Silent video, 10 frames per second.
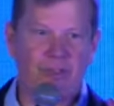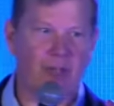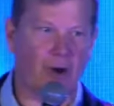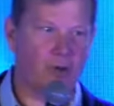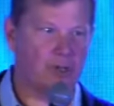
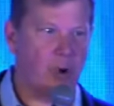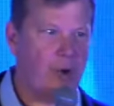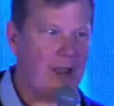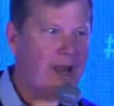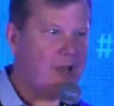that are
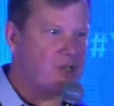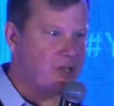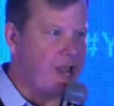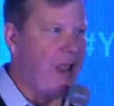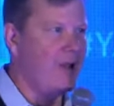donating
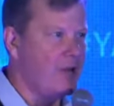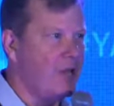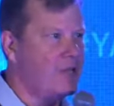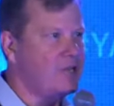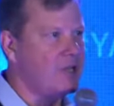to
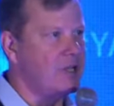candidates